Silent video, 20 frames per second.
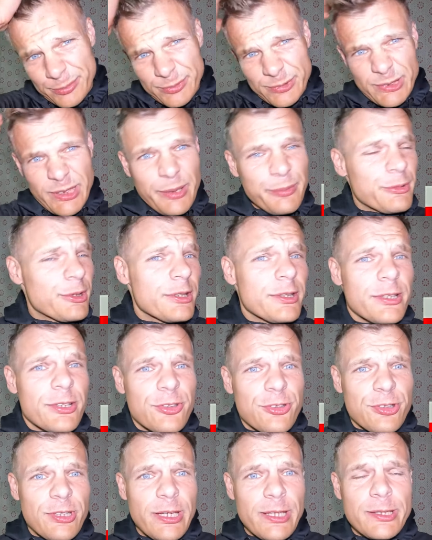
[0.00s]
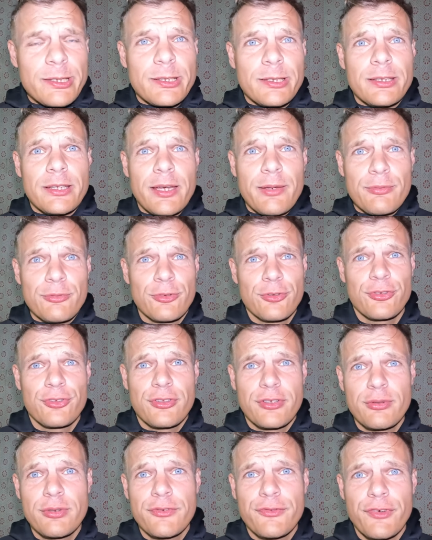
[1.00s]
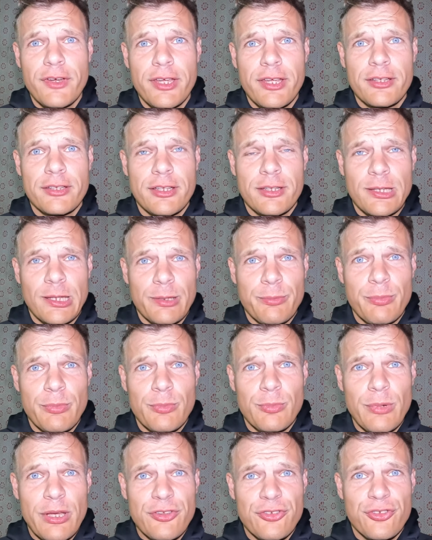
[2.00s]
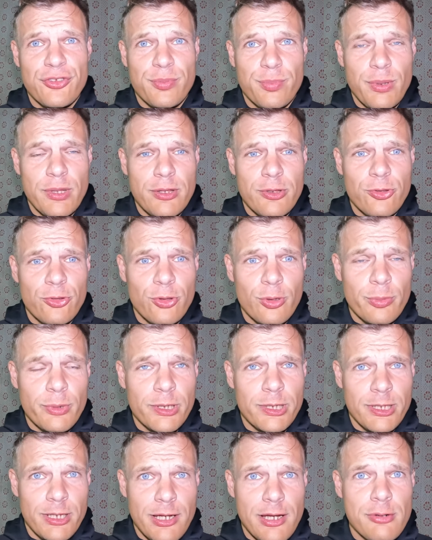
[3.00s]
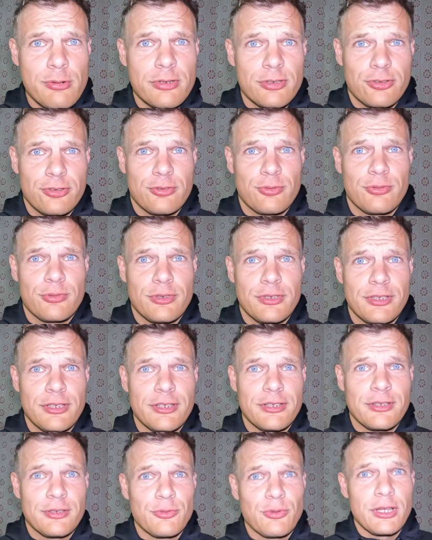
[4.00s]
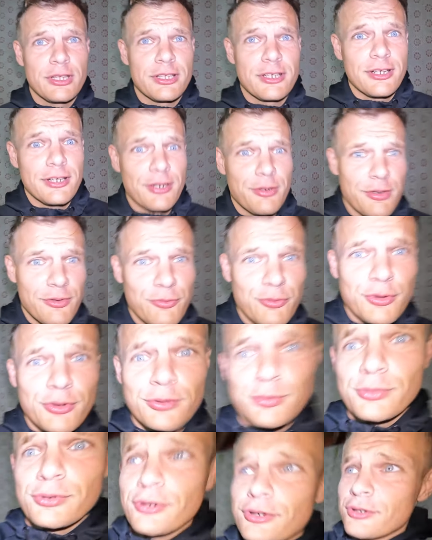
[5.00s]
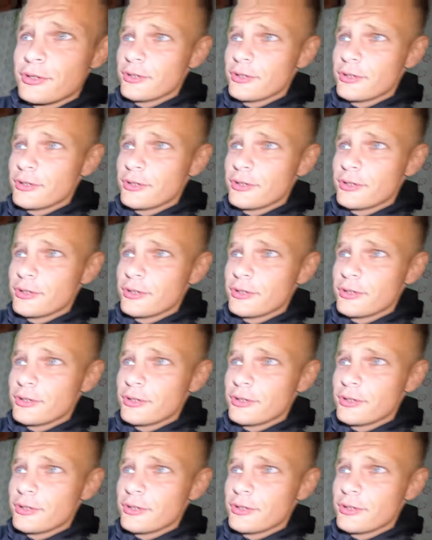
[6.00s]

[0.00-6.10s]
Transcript: I'm not excited. I'm just terrifying that I must spend so many hours in the one car with you, bro.